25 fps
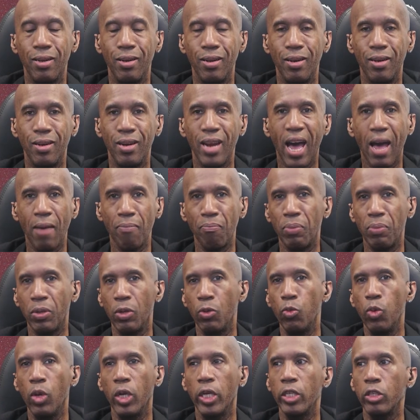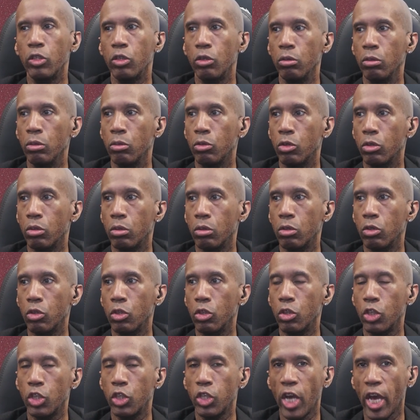not be willing to
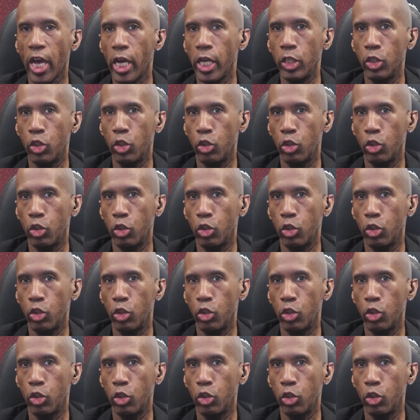change your